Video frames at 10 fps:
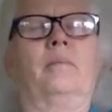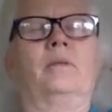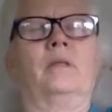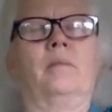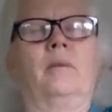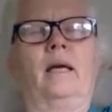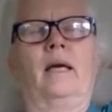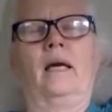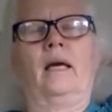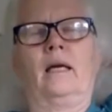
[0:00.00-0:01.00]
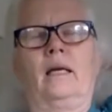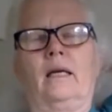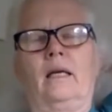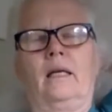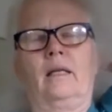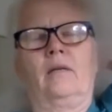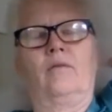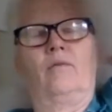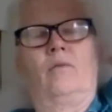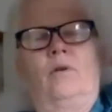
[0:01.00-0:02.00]
to the back and then
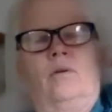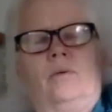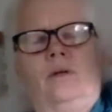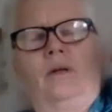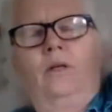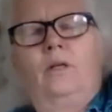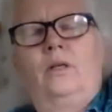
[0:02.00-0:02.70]
forward